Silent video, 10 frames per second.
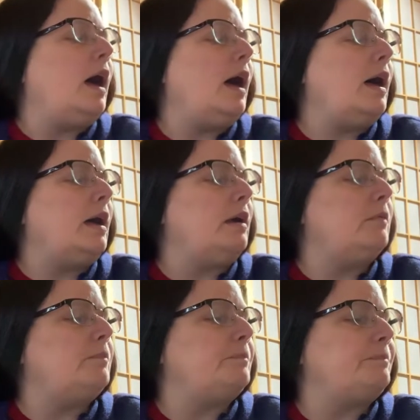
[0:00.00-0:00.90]

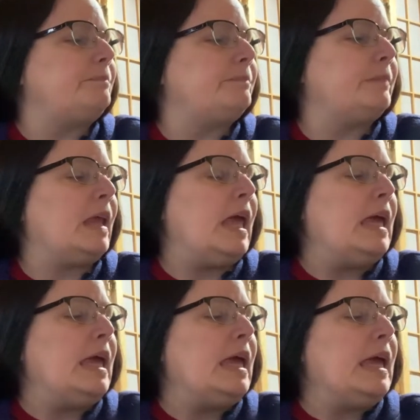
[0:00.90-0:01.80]
Um,
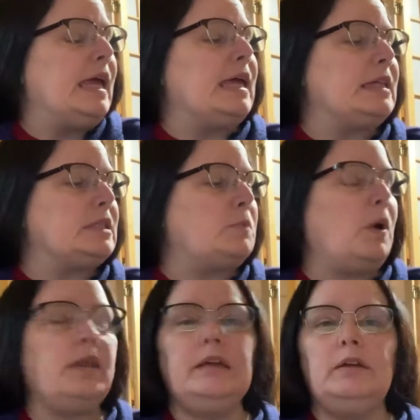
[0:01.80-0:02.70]
it's
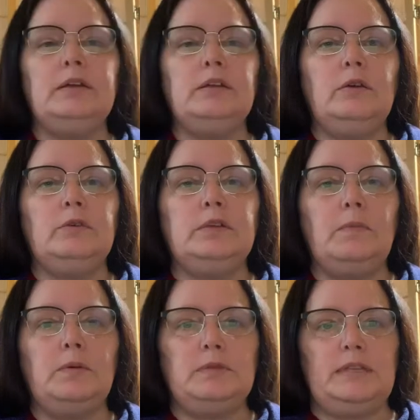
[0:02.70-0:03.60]
probably going to go into
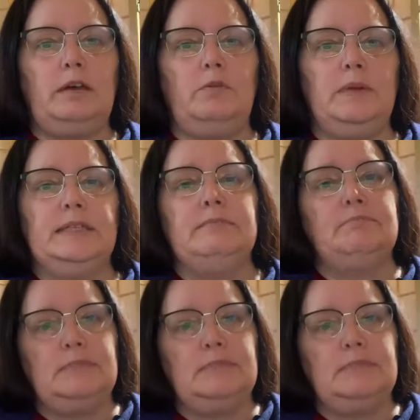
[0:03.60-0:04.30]
my recycle bin,